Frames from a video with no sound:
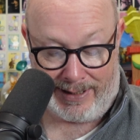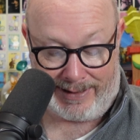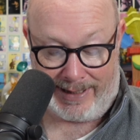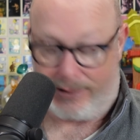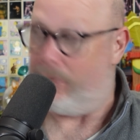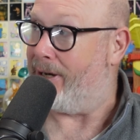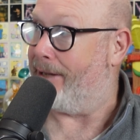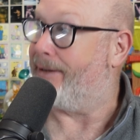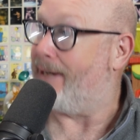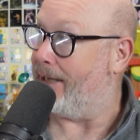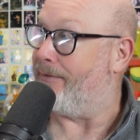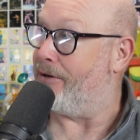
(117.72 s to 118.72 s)
just 20th
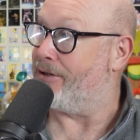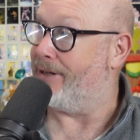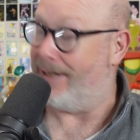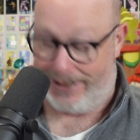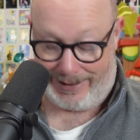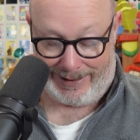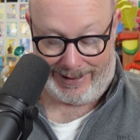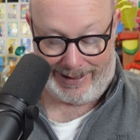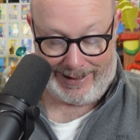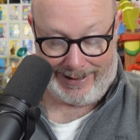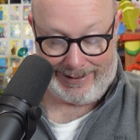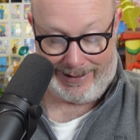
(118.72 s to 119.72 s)
Television now,
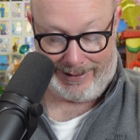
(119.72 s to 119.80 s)
yeah.